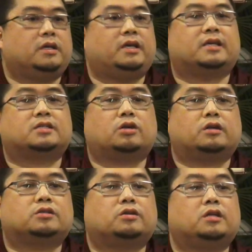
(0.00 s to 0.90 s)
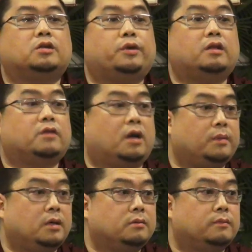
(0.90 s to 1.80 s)
he has started turning the real
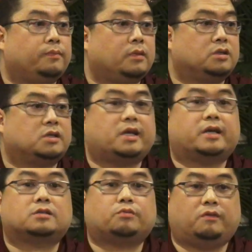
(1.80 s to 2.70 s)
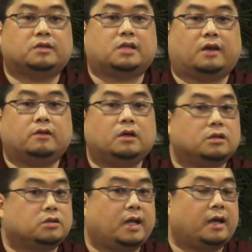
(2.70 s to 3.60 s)
Dharma, just like his previous life.
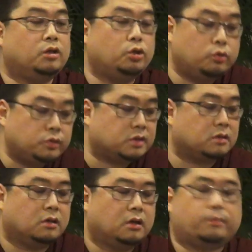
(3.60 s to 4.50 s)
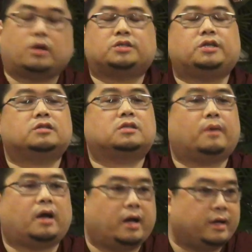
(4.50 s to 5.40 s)
So that news brought tears to
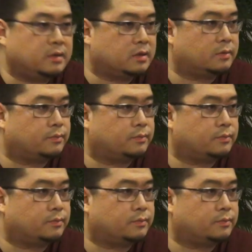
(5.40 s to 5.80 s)
my eyes,